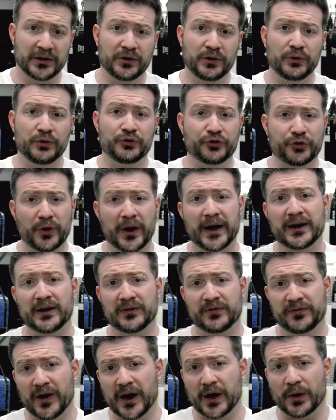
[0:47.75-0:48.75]
who train
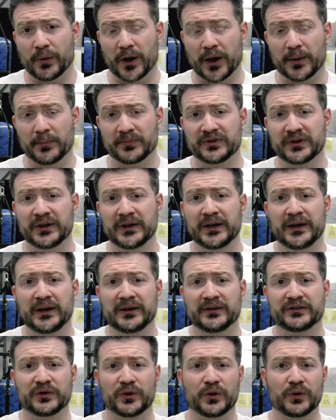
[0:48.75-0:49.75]
in firearms.
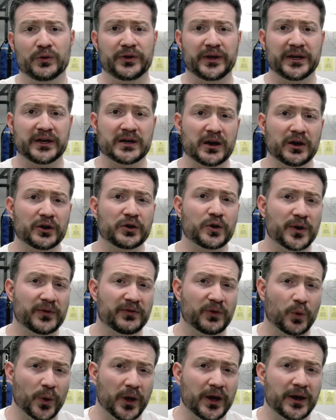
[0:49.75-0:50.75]
So the color code
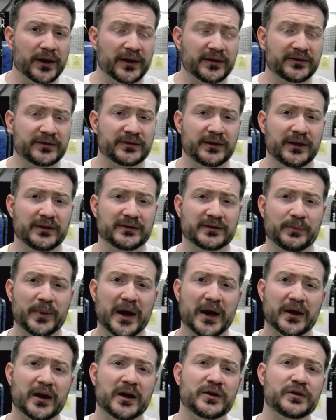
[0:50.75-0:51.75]
of awareness is
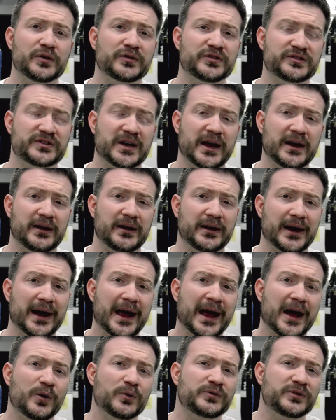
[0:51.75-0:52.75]
about understanding
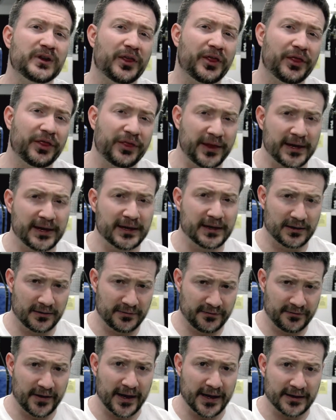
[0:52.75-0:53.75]
how to think in a
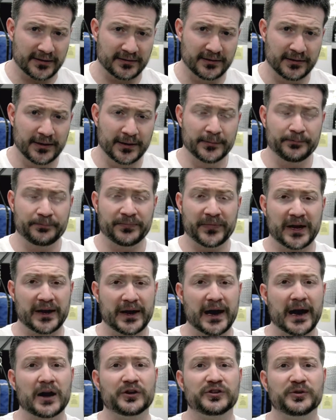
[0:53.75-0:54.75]
fight and
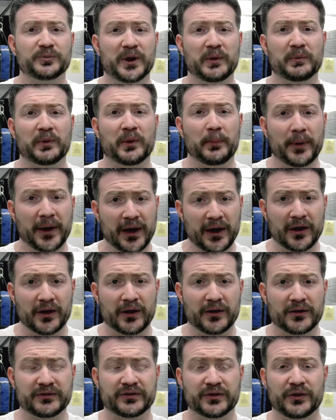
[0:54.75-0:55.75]
how to be
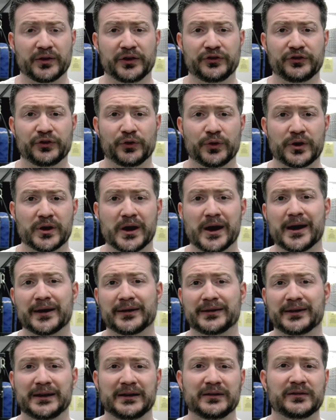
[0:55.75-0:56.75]
prepared so that you're
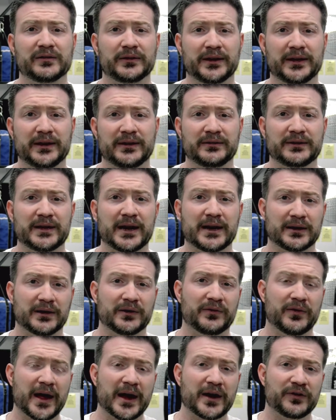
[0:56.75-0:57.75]
not easily taken
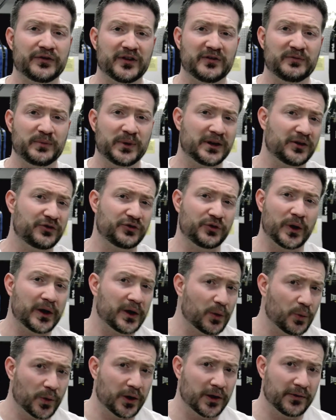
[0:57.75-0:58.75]
advantage of because you're
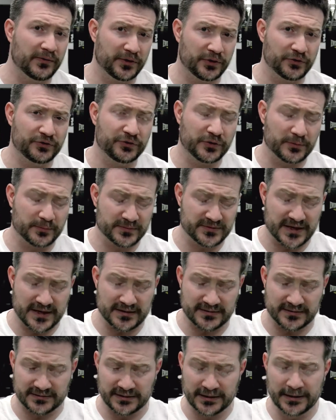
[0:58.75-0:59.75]
unaware of your
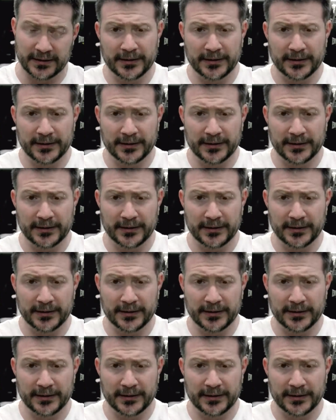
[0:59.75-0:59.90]
circumstances.